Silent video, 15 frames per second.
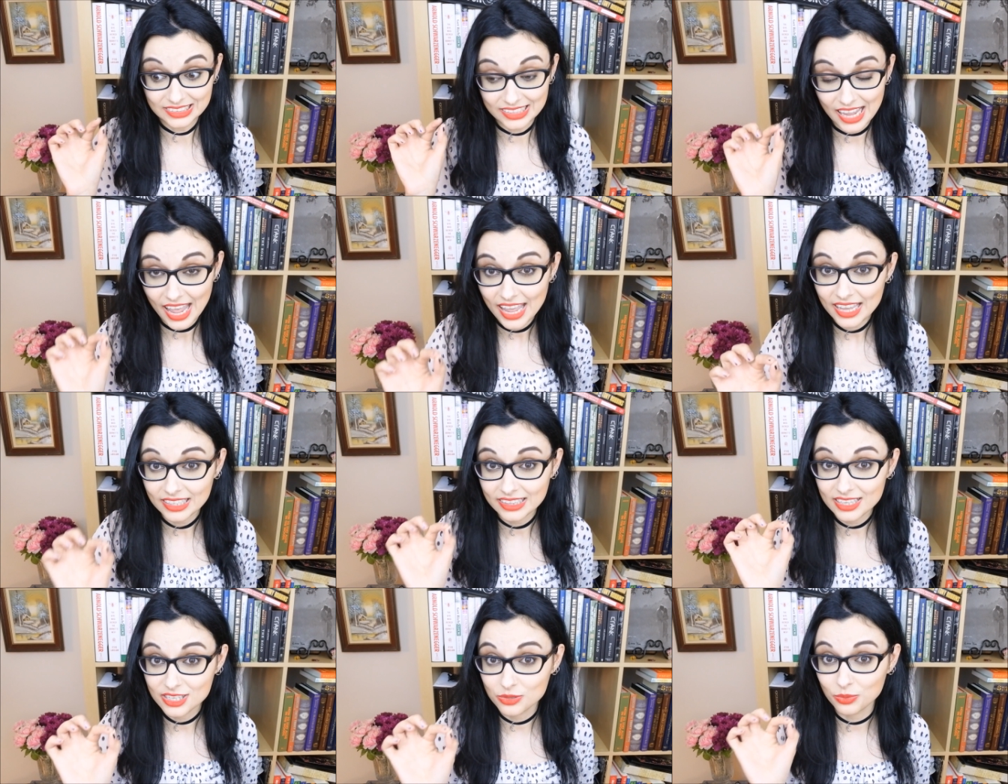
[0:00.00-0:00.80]

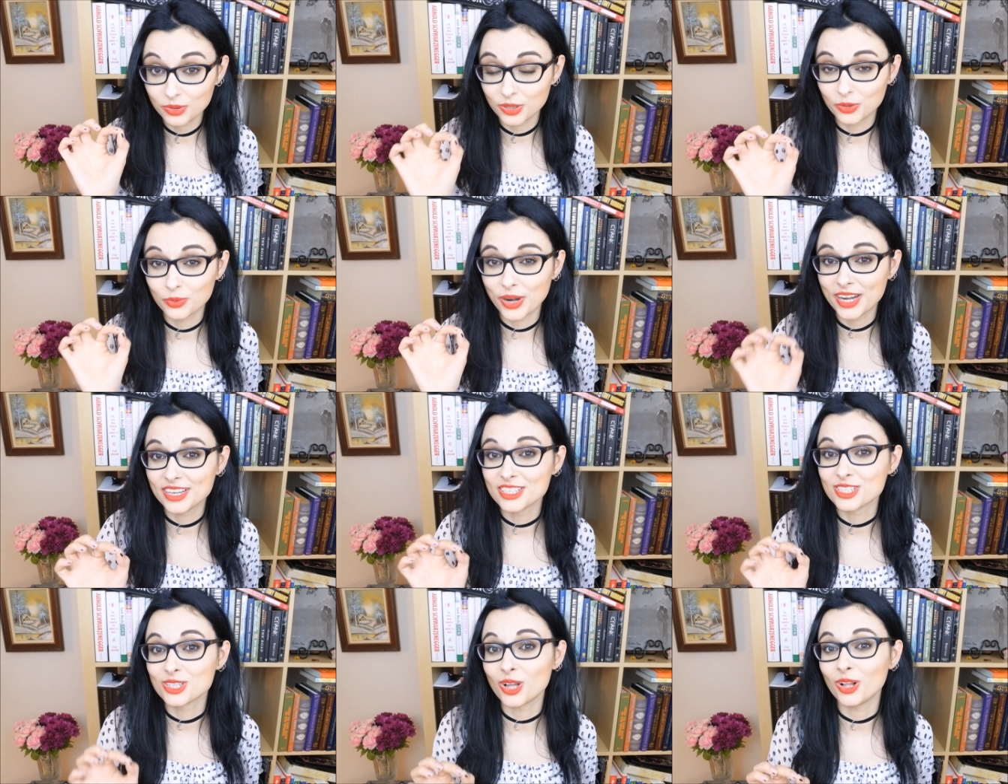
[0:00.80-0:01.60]
Take this with a
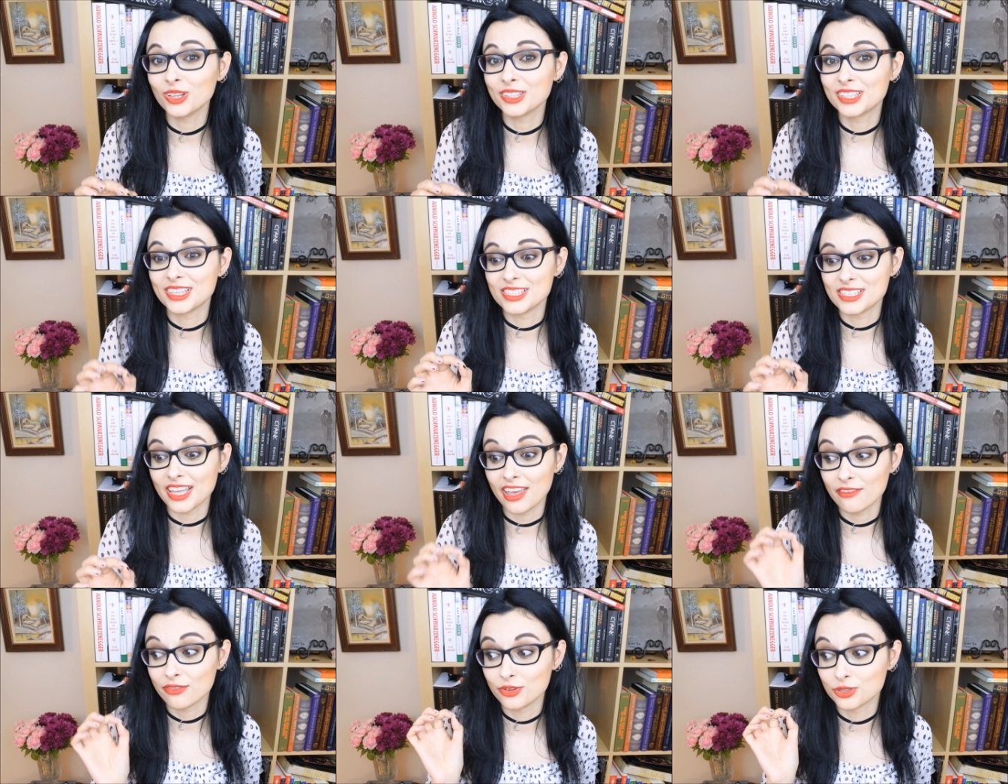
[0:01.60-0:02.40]
grain of salt because
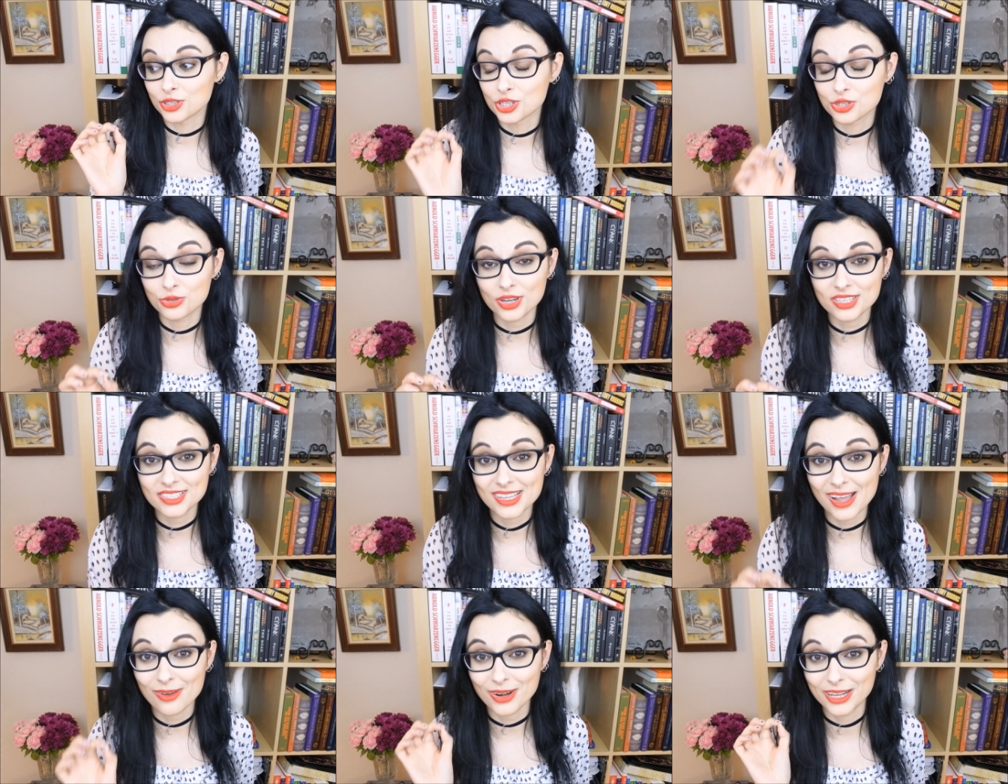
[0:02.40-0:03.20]
if you're
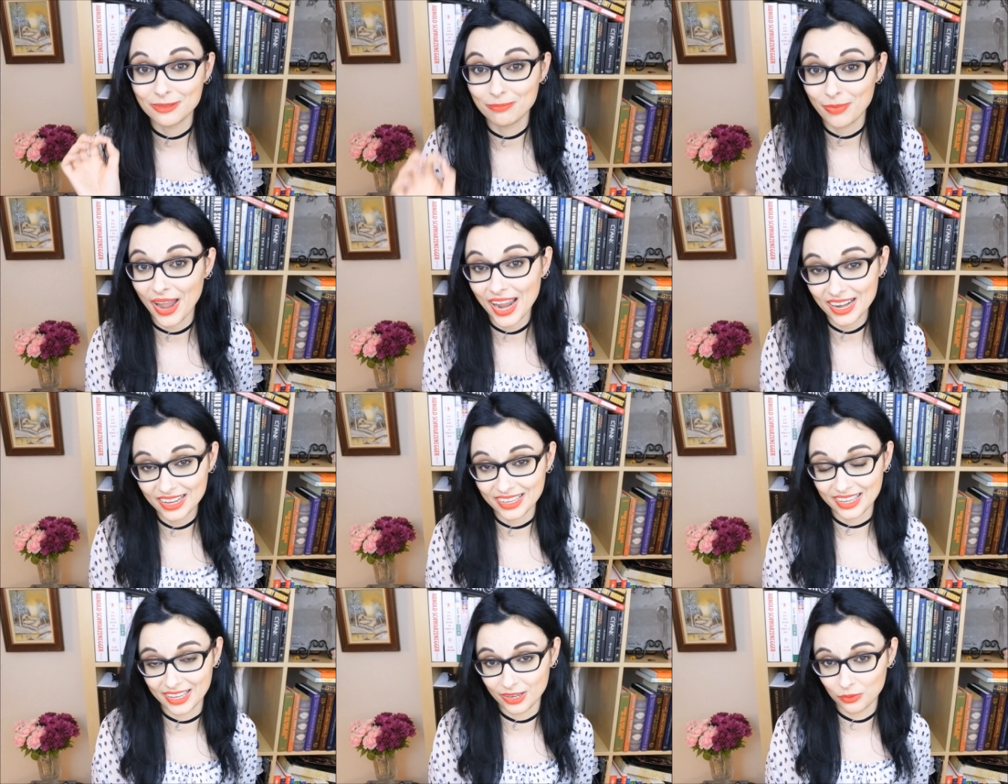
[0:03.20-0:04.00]
stressed out and
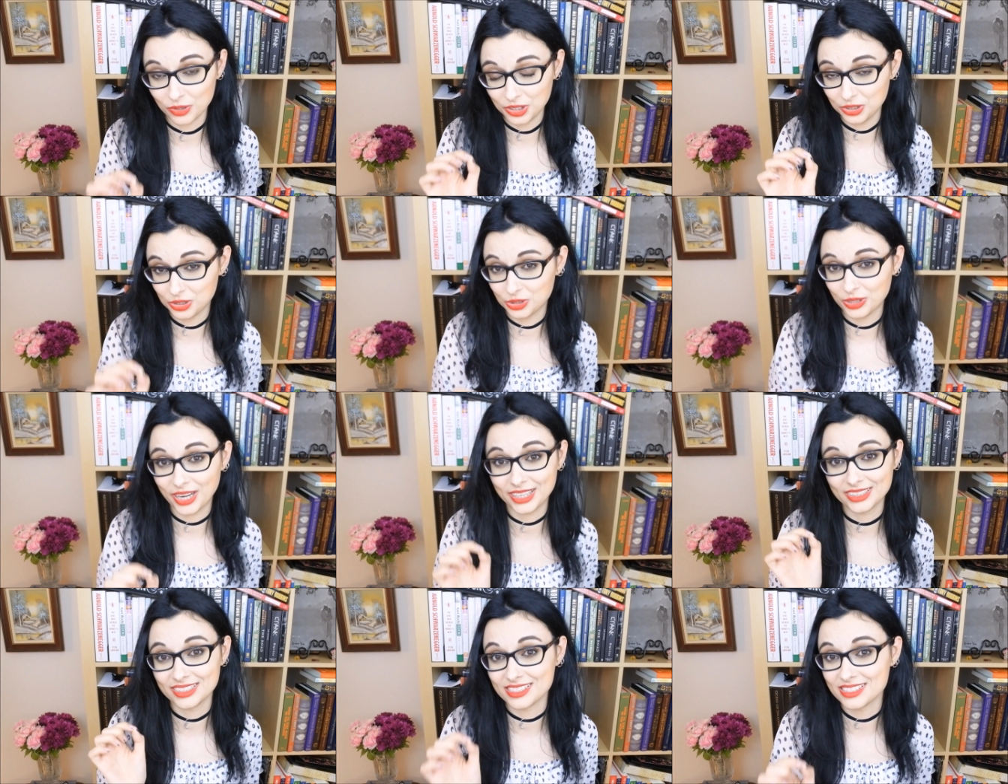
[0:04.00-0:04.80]
panicking when you're
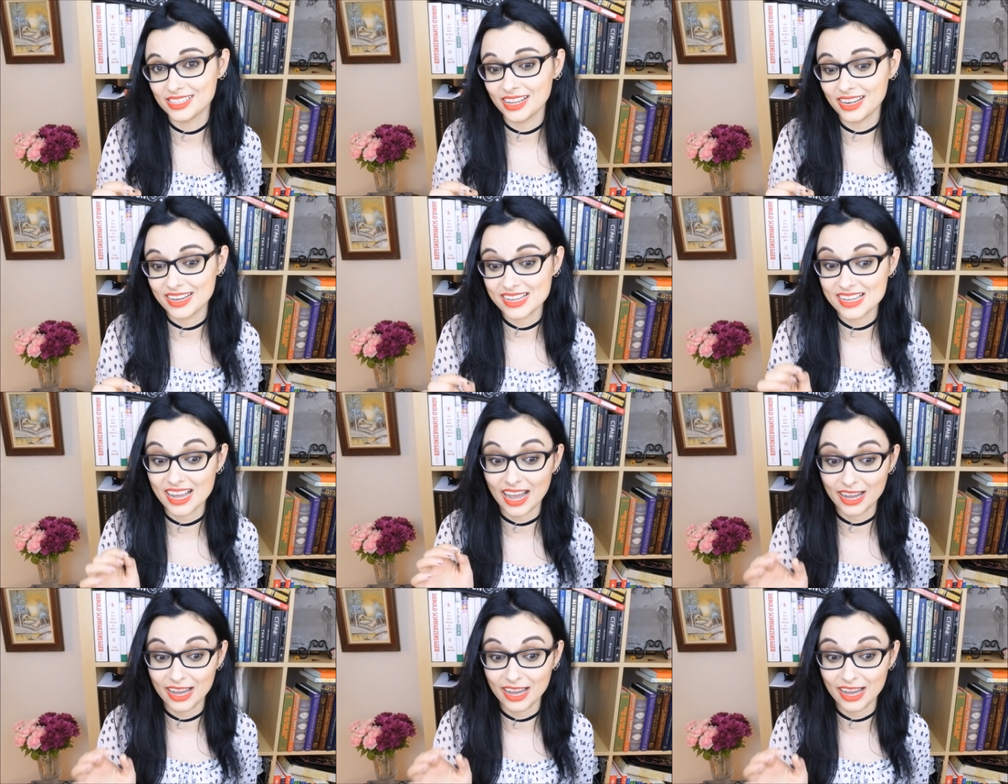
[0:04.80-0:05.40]
trying to study,